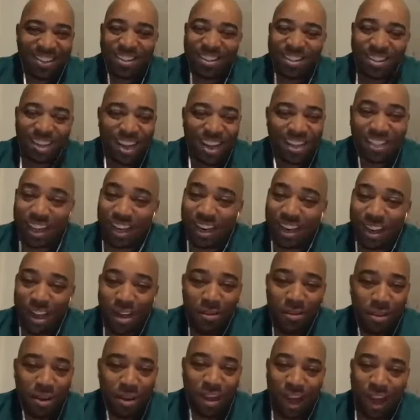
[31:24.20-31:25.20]
guys got a love
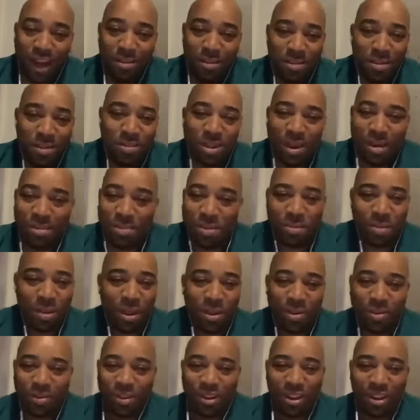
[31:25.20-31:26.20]
cloud, man. We got people all over
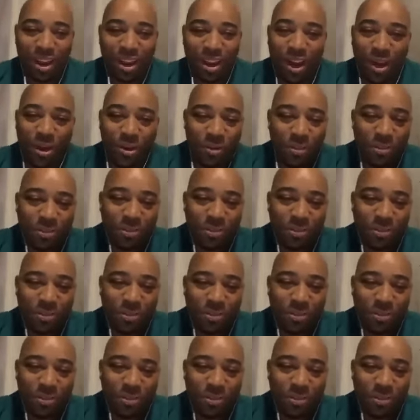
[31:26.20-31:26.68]
the globe.